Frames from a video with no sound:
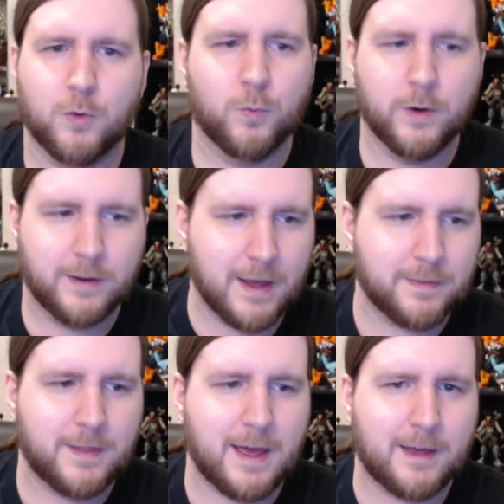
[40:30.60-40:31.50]
would
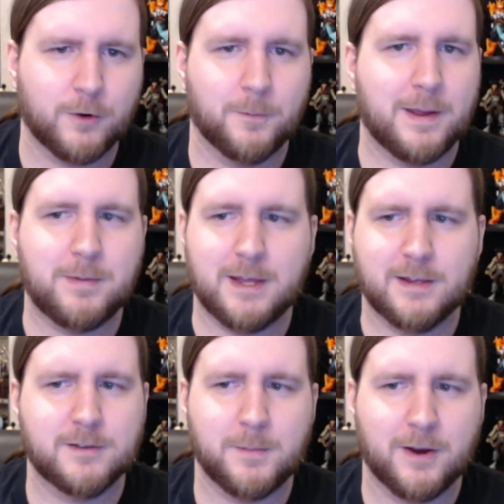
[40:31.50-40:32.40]
get that or maybe
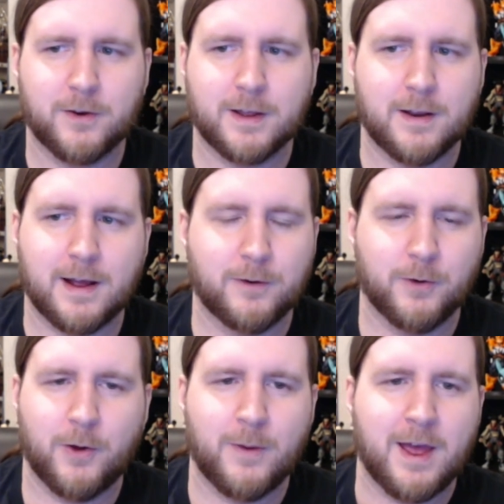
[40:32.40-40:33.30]
is American. I
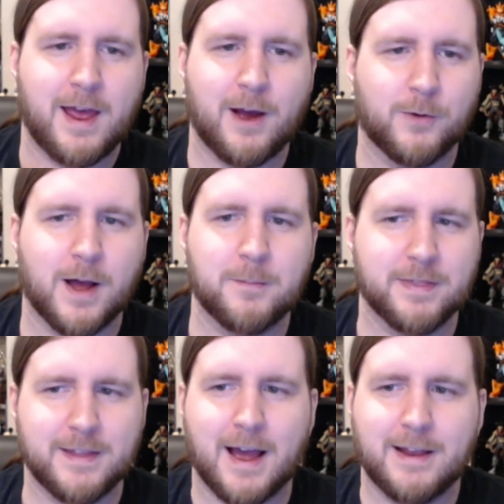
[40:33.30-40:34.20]
don't know how
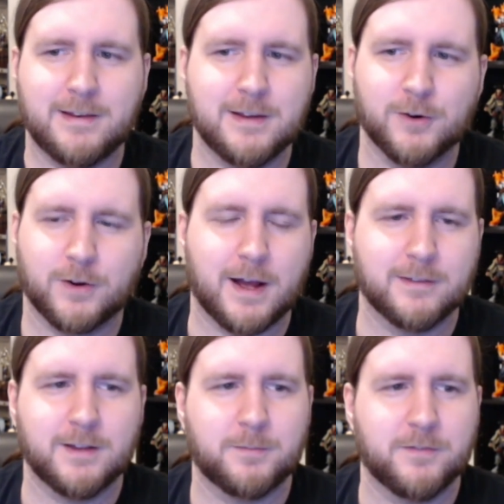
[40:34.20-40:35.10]
common the idea or
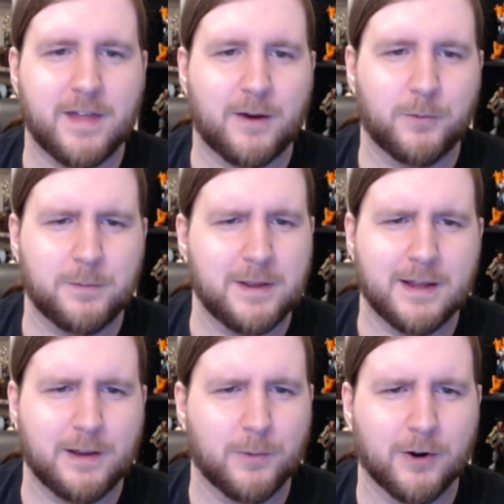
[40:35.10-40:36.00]
concept of that would be
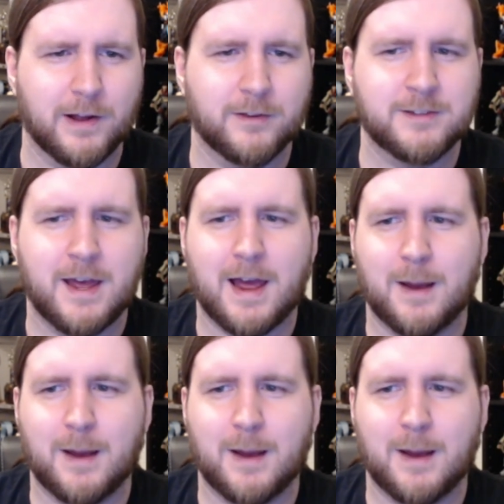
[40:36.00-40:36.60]
anywhere else.